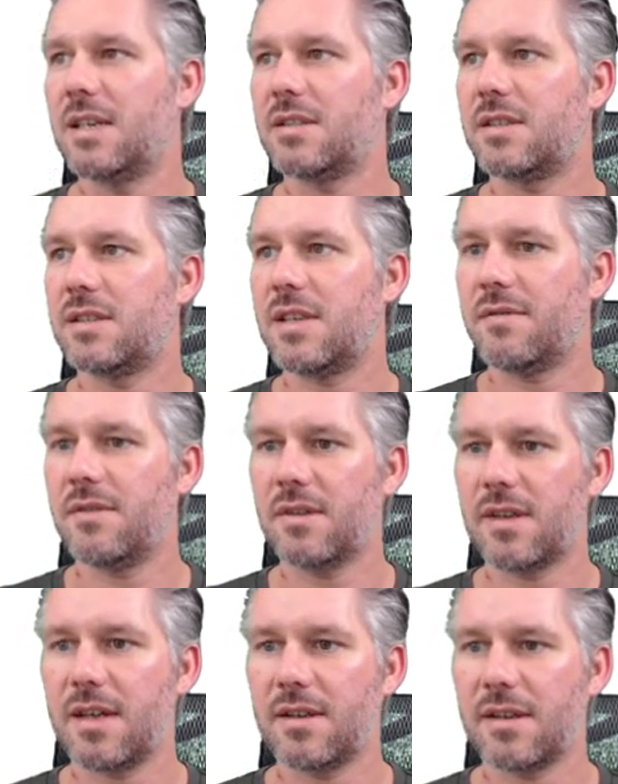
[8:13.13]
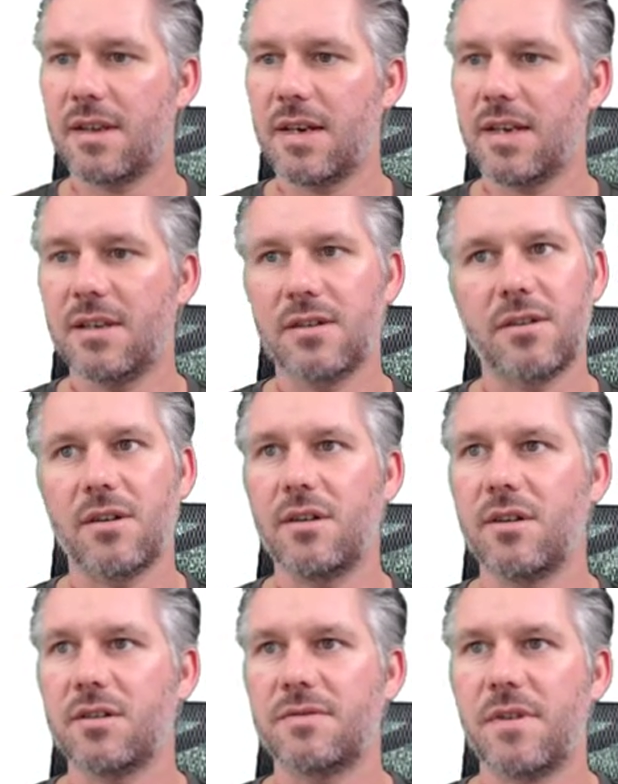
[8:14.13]
Let's just have a look how the Canadian dollar
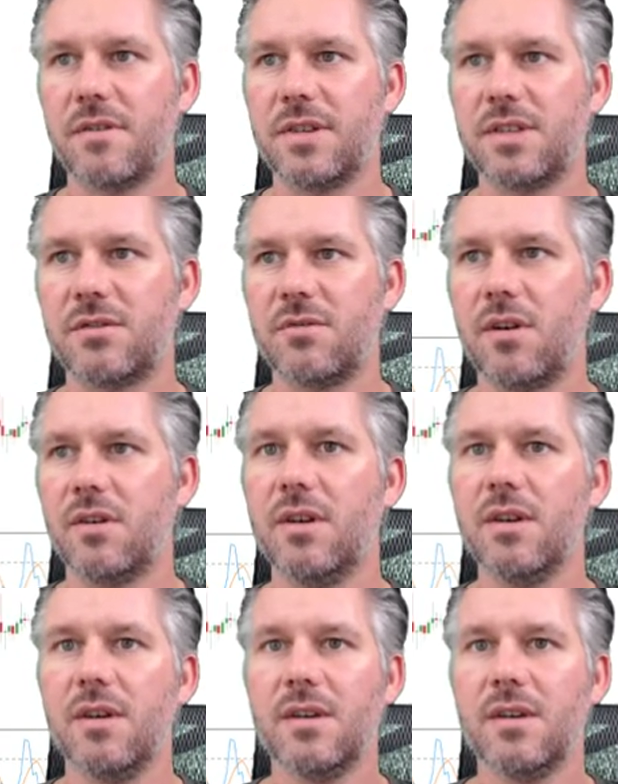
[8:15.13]
looks. Very strong.